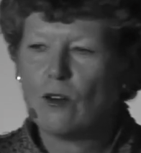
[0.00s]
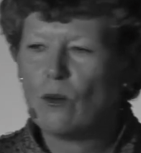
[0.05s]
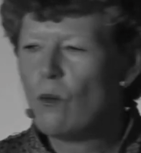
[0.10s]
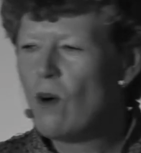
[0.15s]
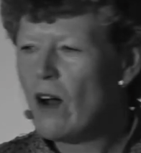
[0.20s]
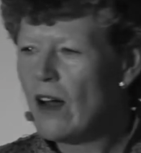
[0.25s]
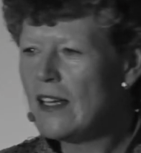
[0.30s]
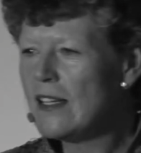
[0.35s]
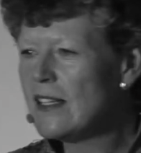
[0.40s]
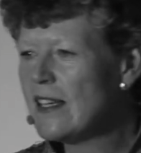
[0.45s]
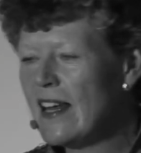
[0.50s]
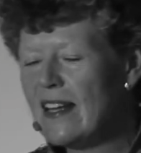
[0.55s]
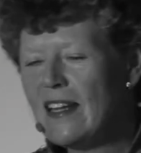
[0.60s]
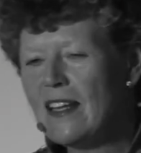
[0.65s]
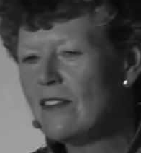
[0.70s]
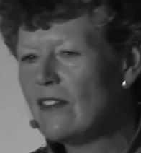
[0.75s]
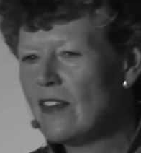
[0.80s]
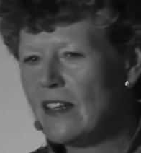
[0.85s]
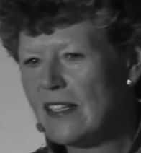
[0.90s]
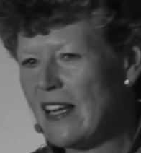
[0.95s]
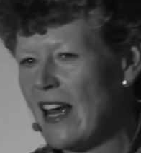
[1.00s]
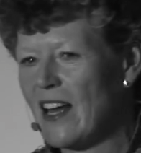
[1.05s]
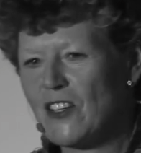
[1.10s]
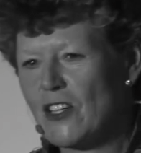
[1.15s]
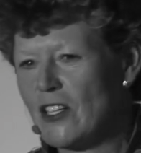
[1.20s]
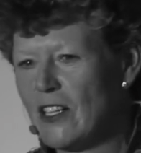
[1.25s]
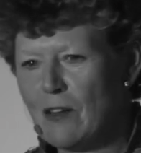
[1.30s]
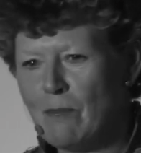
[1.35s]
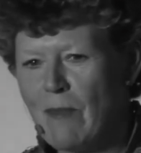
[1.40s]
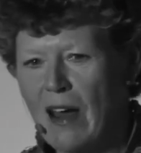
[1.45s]
Why does any of this
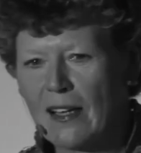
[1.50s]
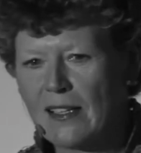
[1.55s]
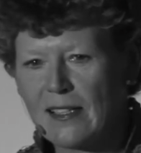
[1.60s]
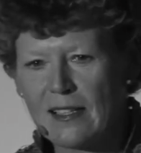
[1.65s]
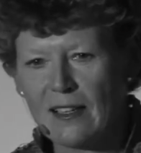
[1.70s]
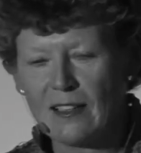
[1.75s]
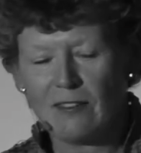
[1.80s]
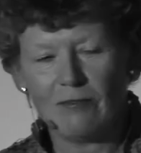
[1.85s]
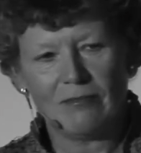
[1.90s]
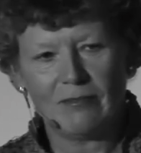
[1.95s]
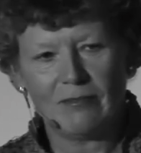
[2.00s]
actually matter?